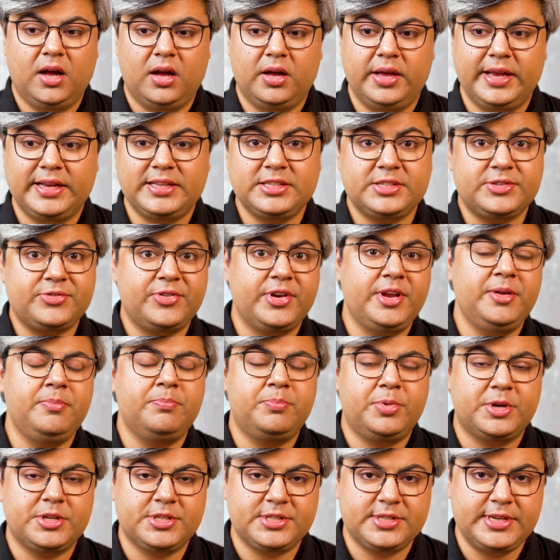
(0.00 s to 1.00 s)
extreme
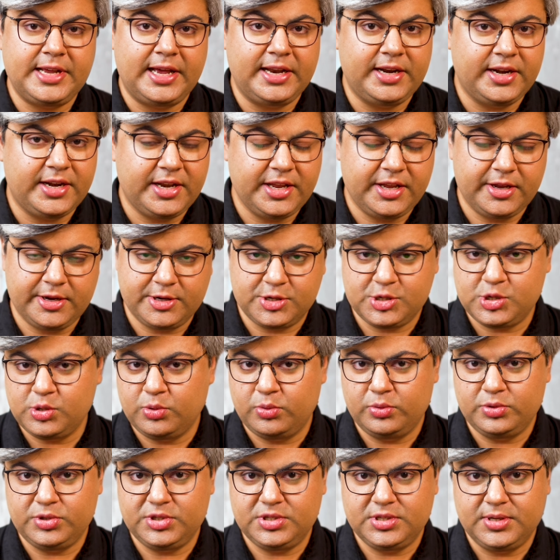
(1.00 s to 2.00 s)
personality
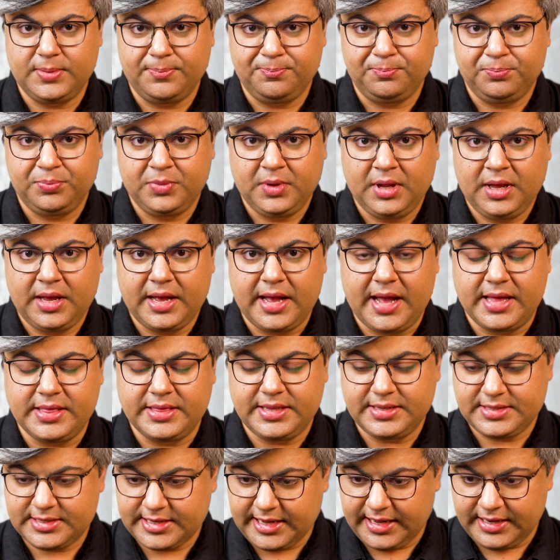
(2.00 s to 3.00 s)
issues, and
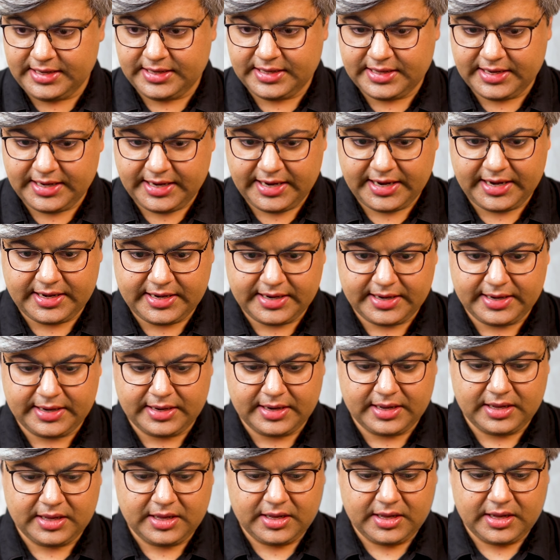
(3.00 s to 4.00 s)
this can create an
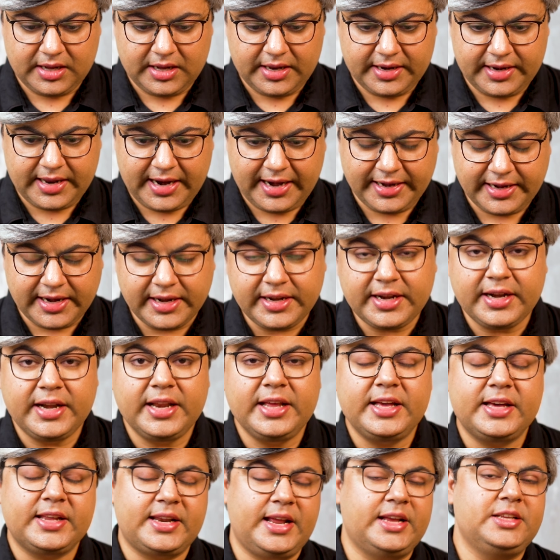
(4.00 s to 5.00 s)
identity
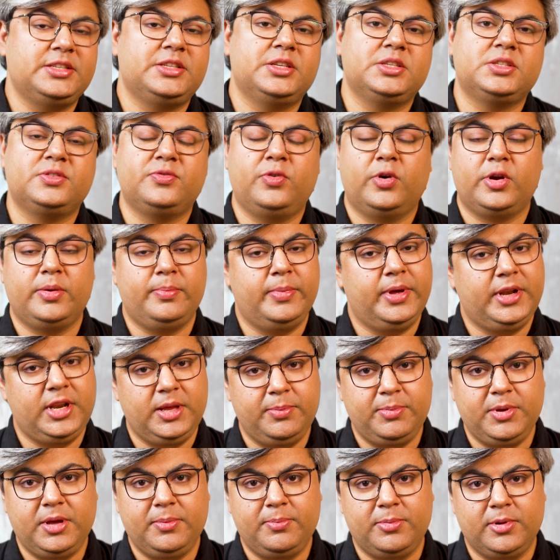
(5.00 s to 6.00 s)
crisis for many
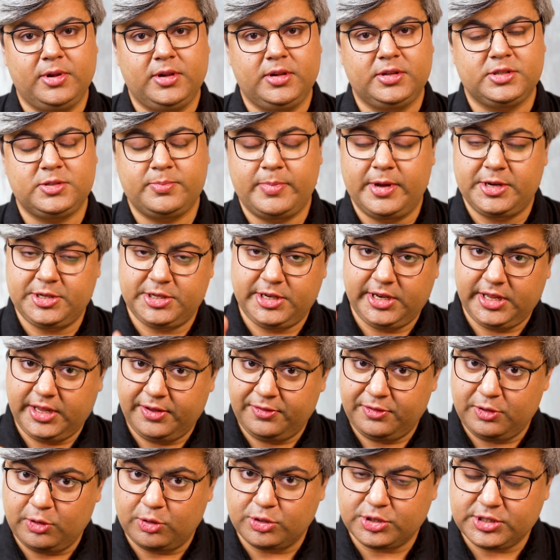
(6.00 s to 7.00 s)
people, especially
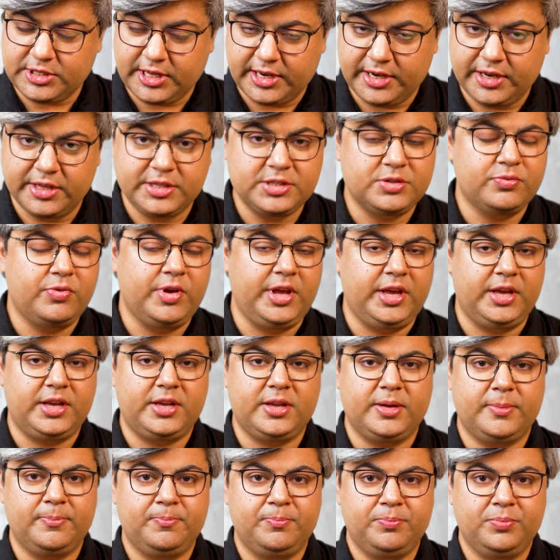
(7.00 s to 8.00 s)
if your Sun is weak.
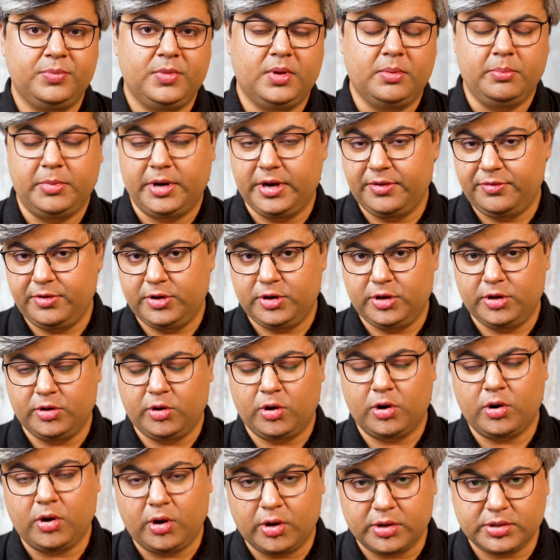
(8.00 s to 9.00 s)
But if in
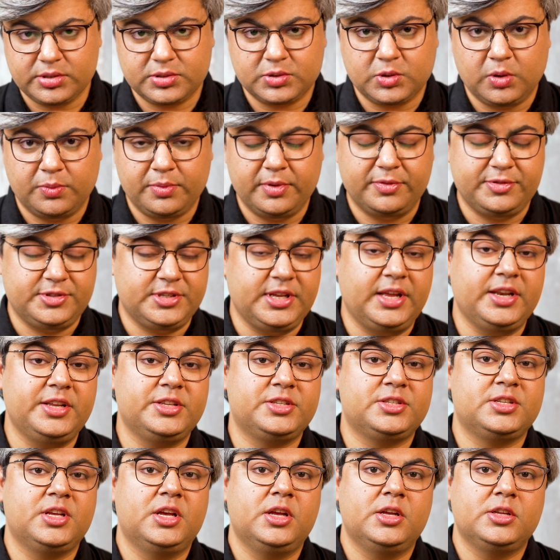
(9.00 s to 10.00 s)
your horoscope, if Sun
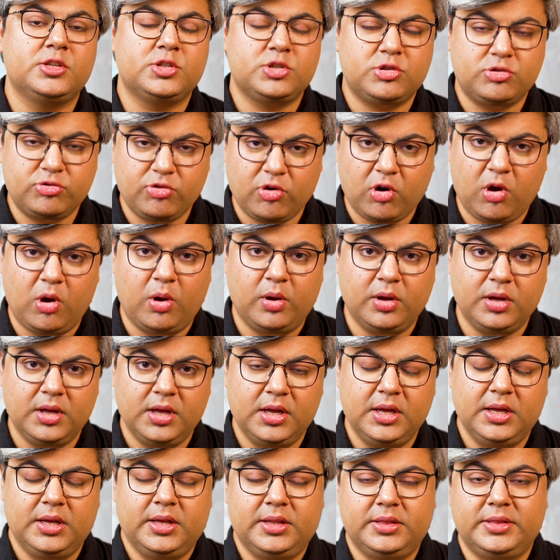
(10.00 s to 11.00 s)
is strong,
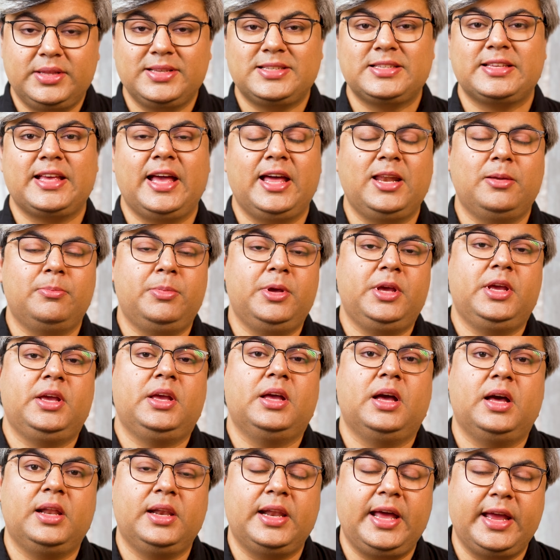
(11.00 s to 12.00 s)
this can be
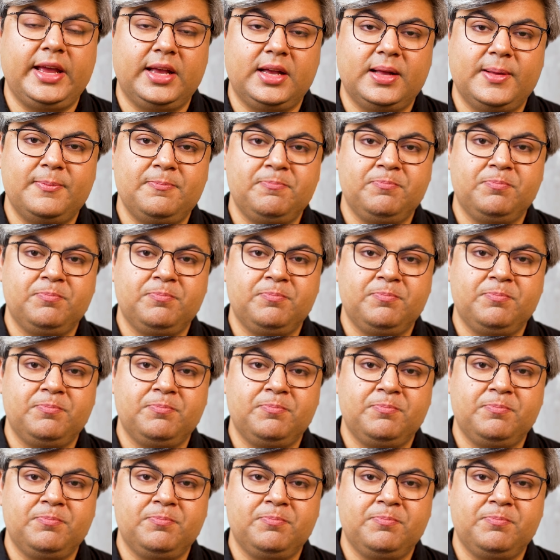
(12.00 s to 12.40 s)
like